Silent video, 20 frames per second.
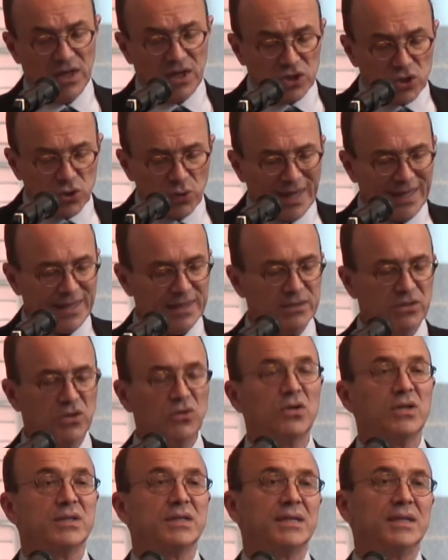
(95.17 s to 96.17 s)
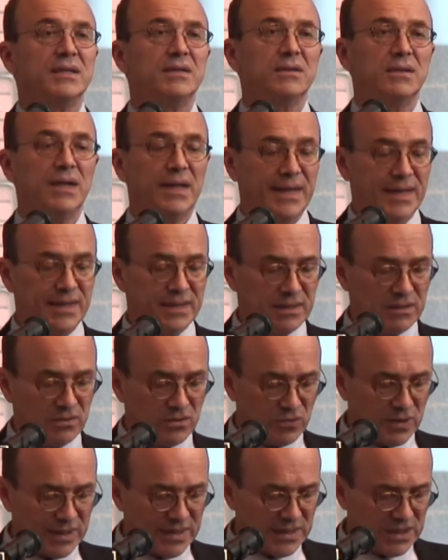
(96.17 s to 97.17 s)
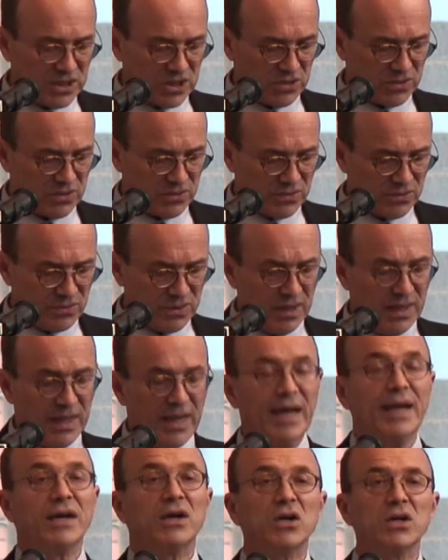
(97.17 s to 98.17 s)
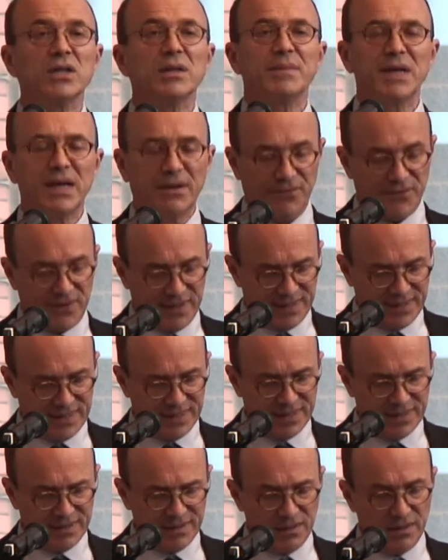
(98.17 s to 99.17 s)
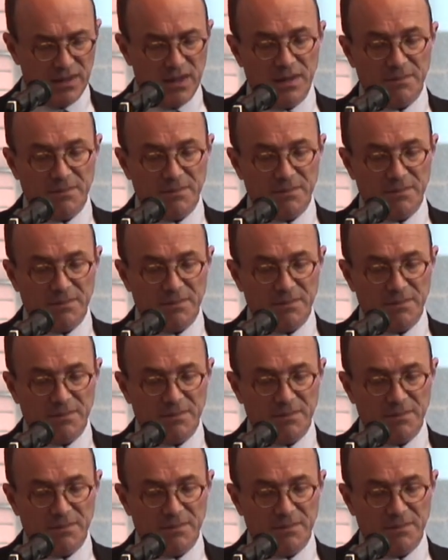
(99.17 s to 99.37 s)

trying to articulate the traditional economic thinking